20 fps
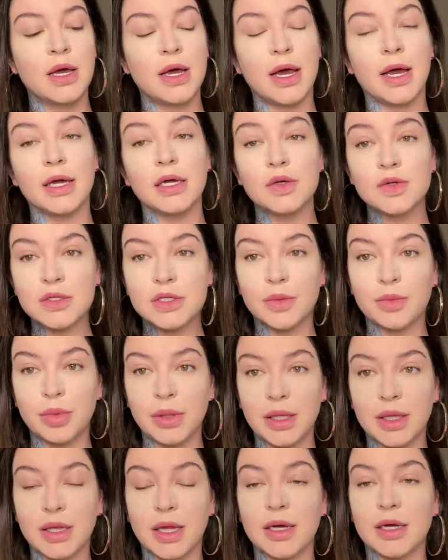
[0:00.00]
I used to
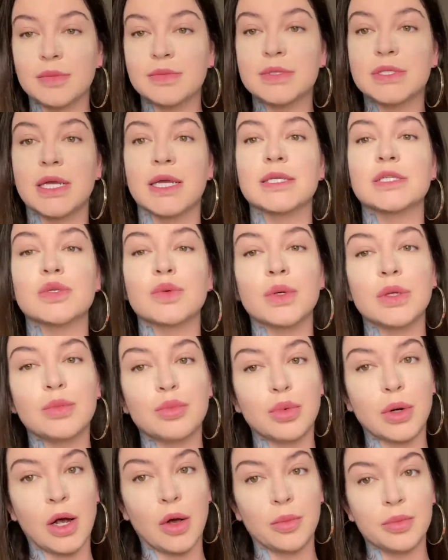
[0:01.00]
be like obsessed with
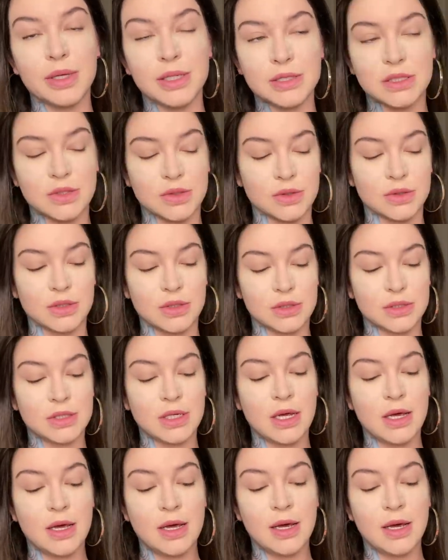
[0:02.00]
brow pencils